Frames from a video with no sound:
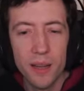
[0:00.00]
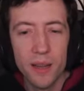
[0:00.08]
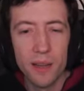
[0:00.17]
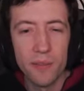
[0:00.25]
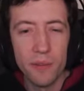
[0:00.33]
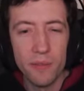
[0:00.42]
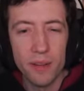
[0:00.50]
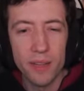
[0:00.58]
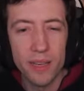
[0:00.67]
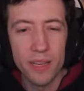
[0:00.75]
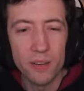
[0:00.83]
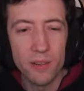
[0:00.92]
Nothing
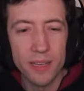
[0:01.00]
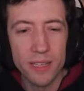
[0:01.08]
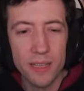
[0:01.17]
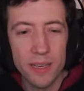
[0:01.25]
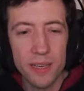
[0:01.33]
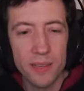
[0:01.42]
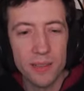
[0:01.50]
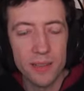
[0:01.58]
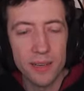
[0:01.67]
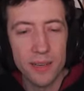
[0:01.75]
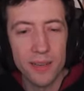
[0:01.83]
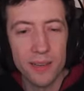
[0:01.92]
really crazy
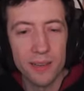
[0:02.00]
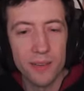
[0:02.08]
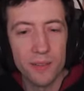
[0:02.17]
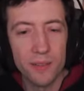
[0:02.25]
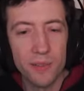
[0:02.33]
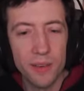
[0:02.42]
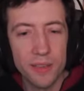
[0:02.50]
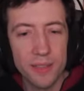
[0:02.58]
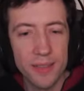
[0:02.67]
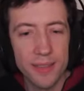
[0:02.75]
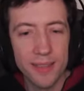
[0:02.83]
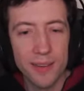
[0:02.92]
that I think
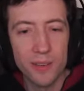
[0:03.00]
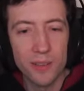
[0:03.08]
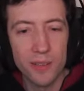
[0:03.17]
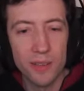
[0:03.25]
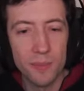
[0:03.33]
stands out here